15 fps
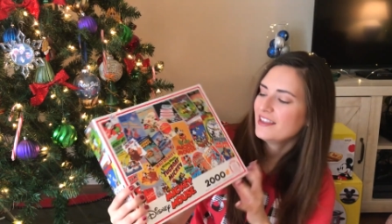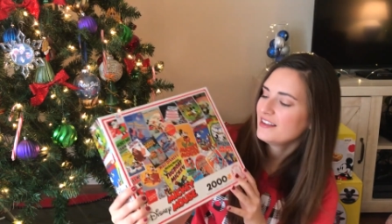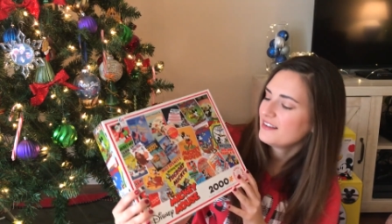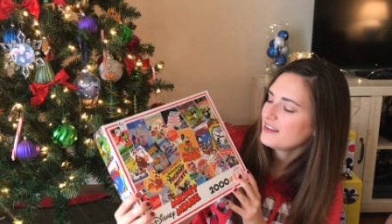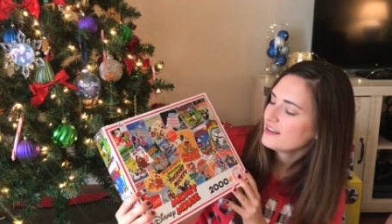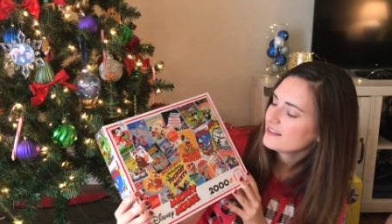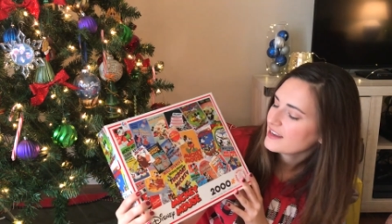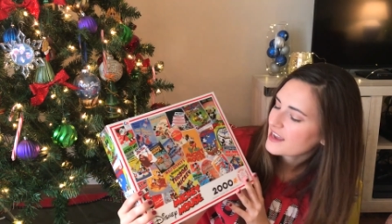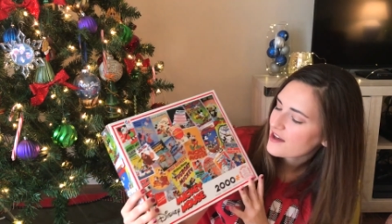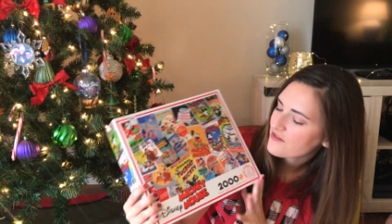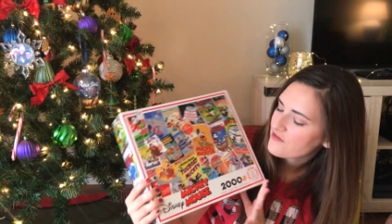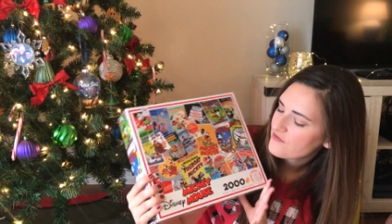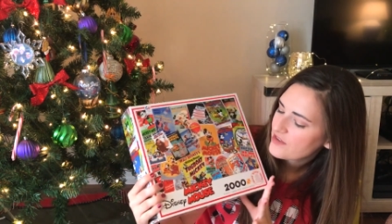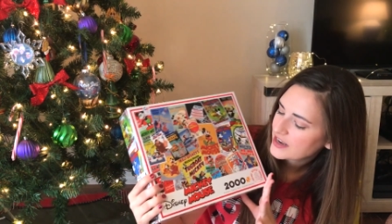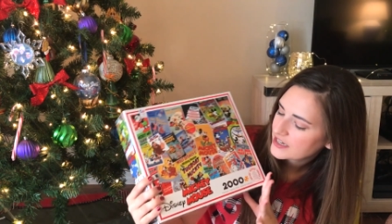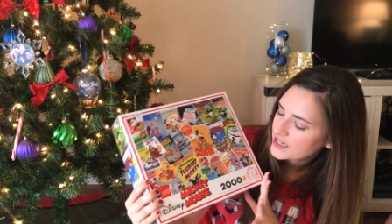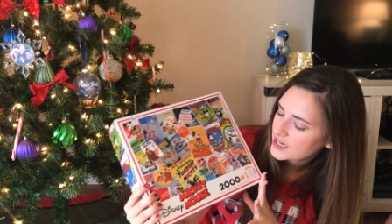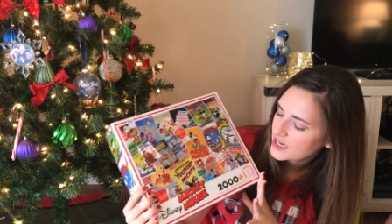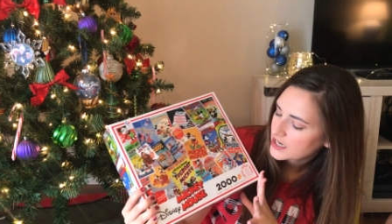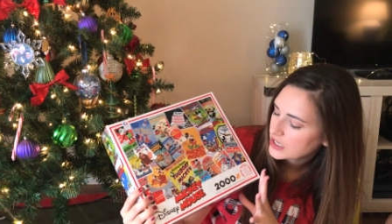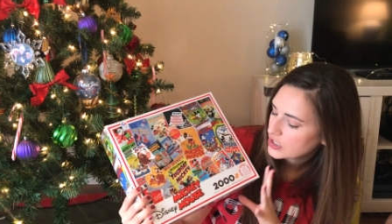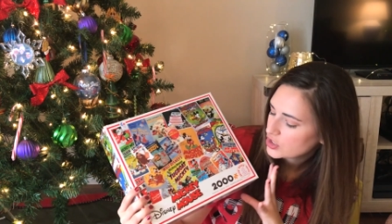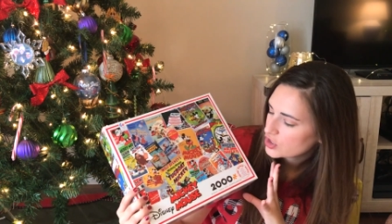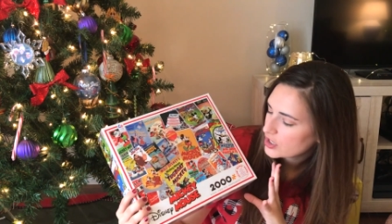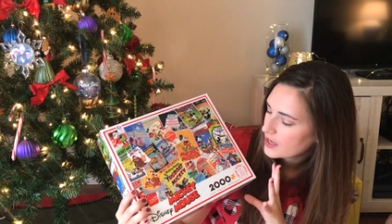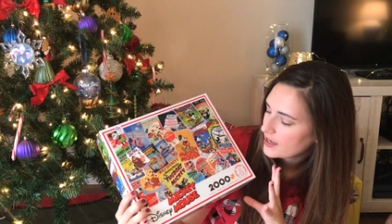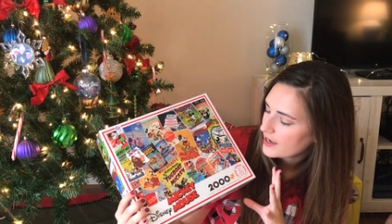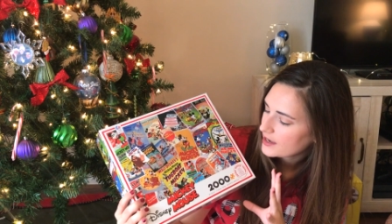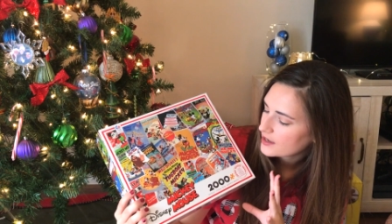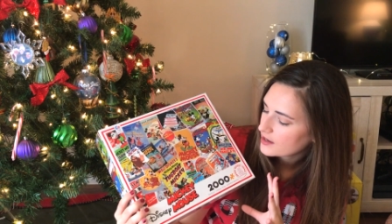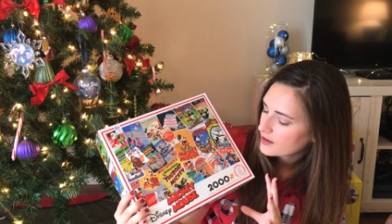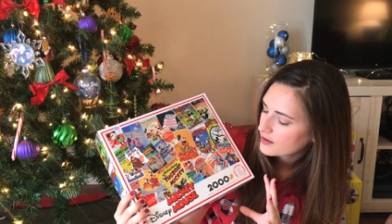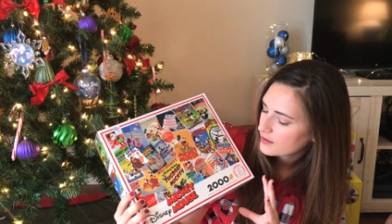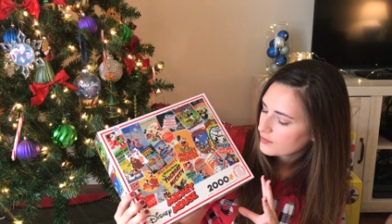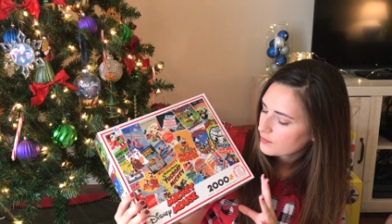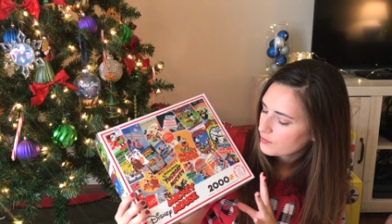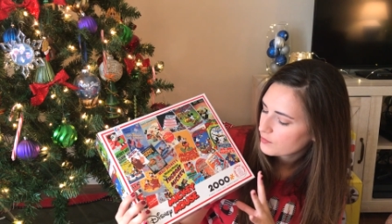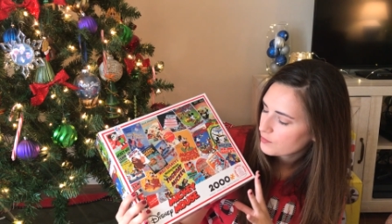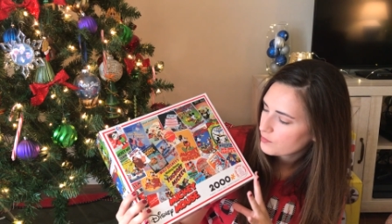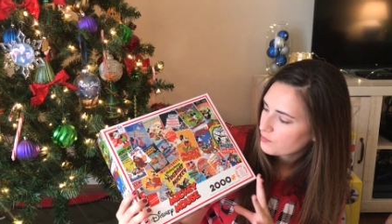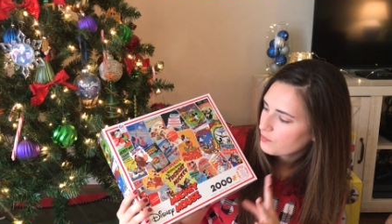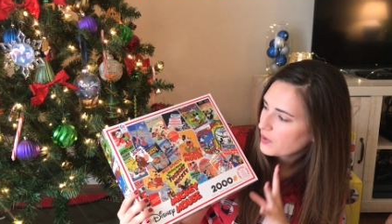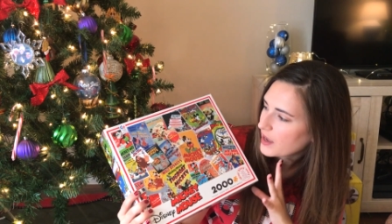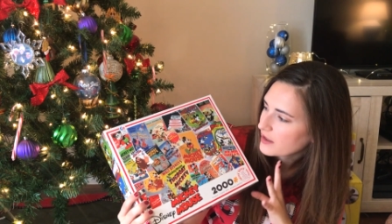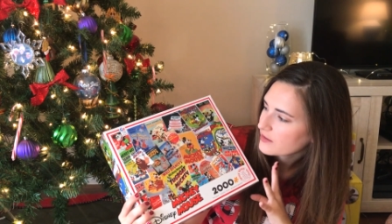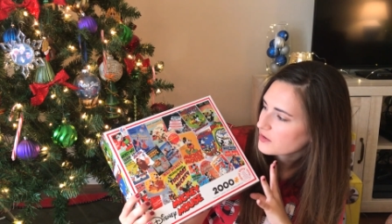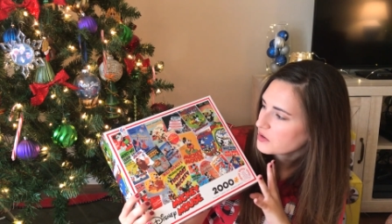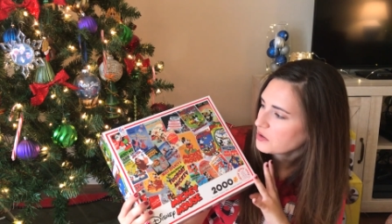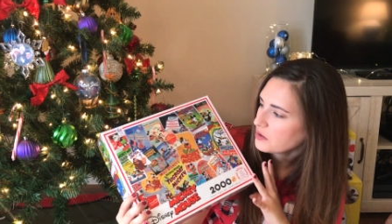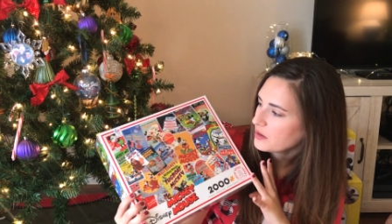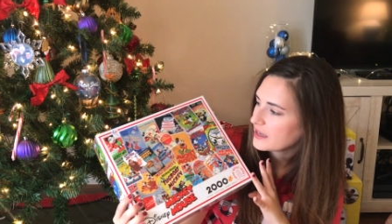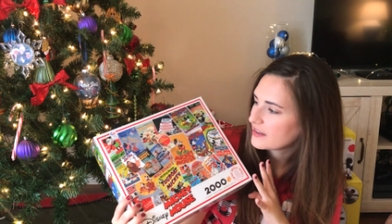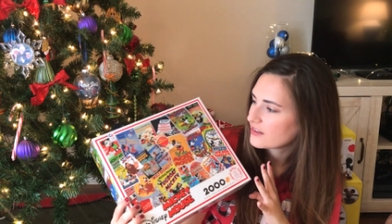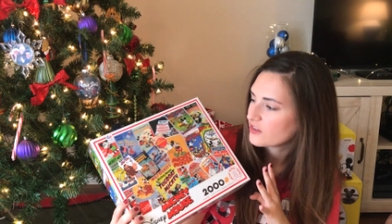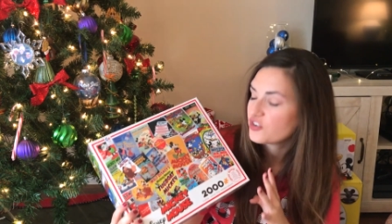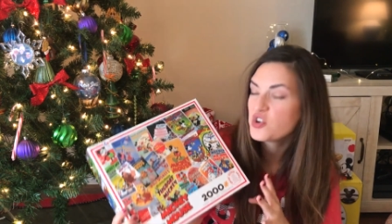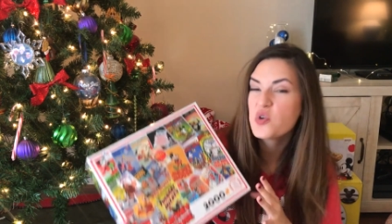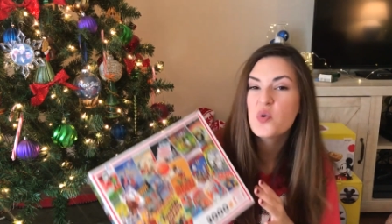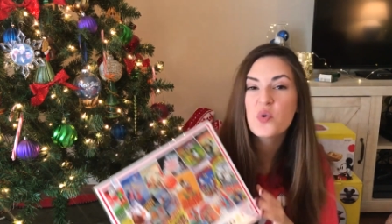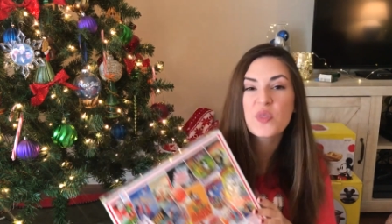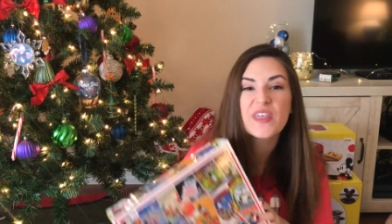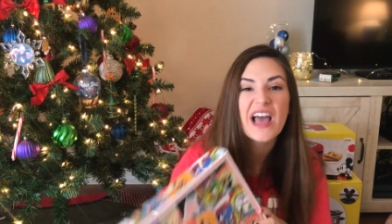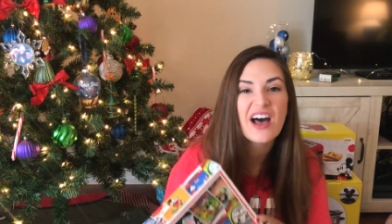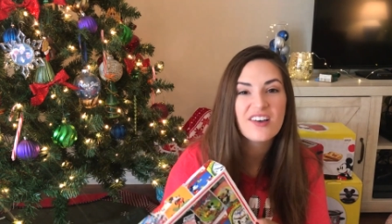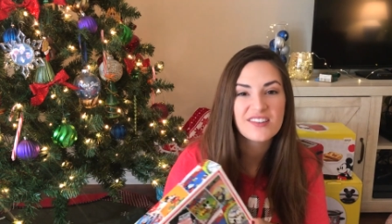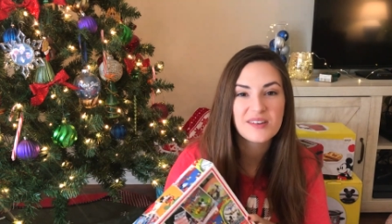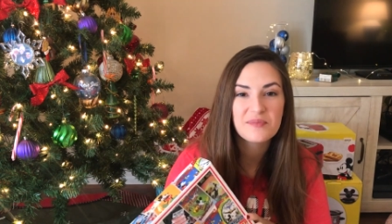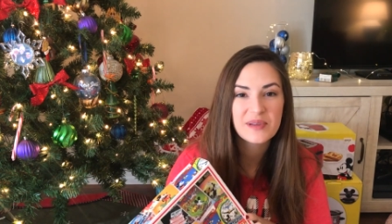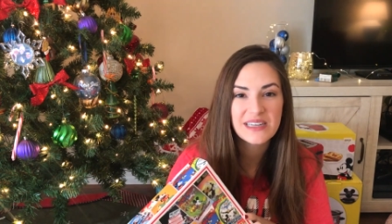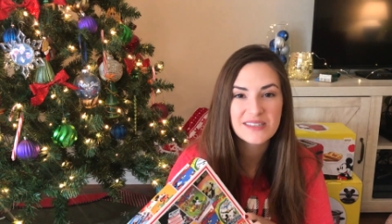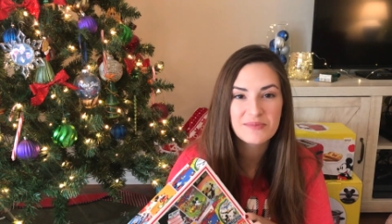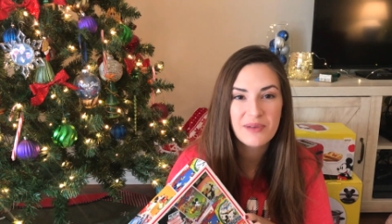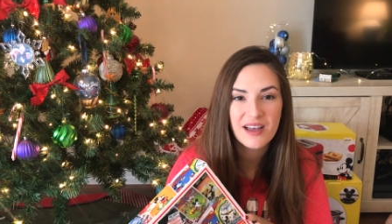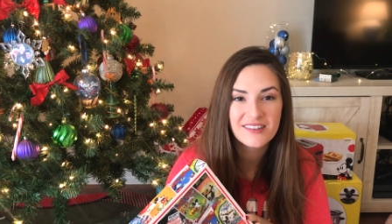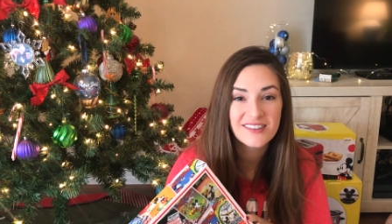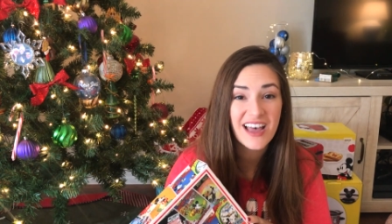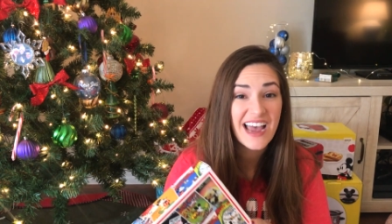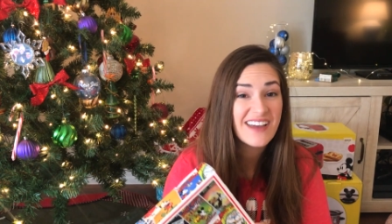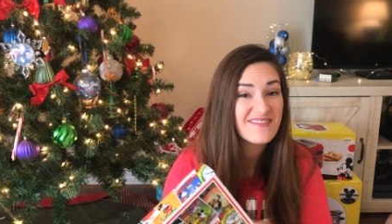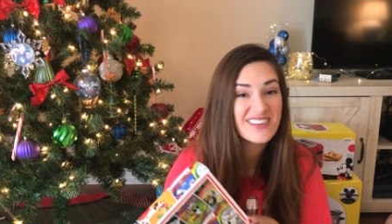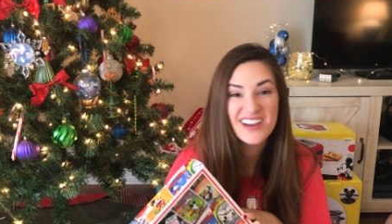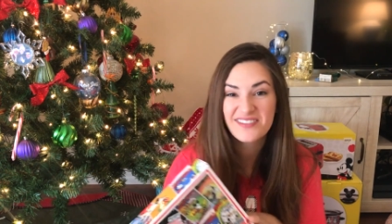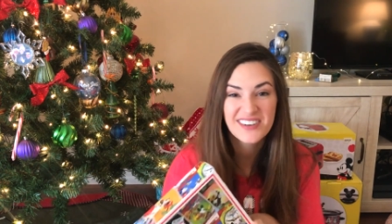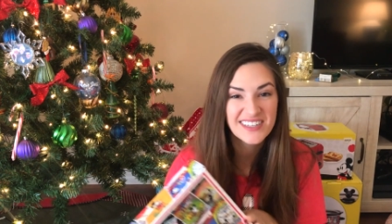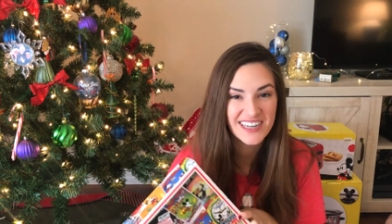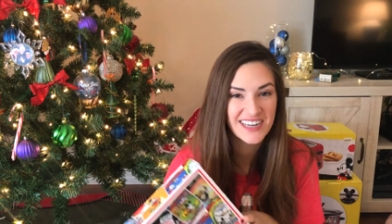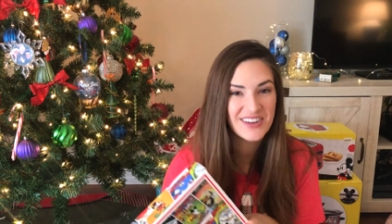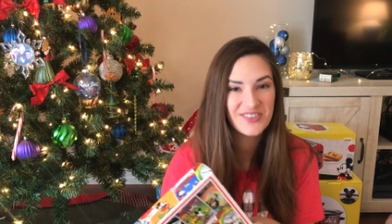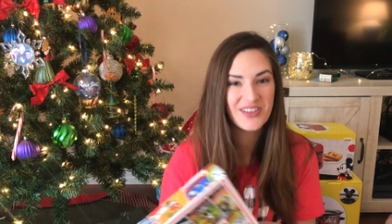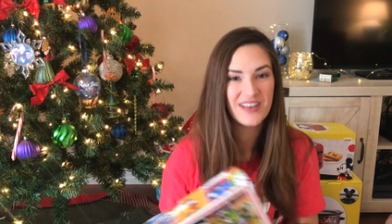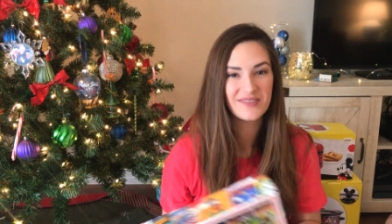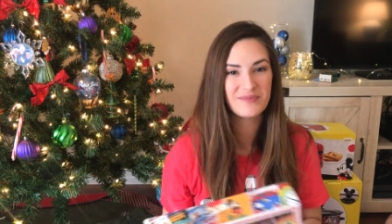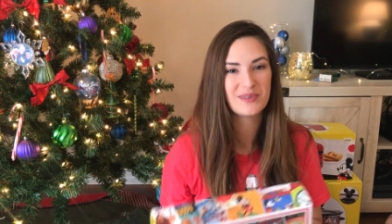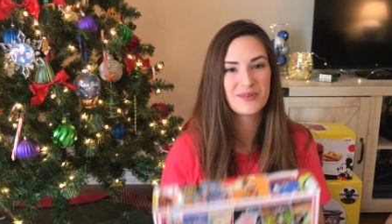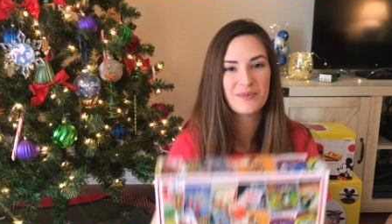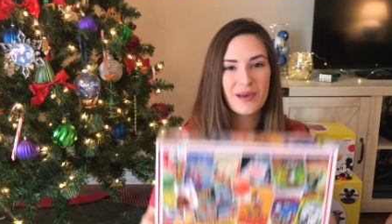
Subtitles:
This is like a vintage like puzzle. It's a 2000 piece puzzle. I've never done a 2000 piece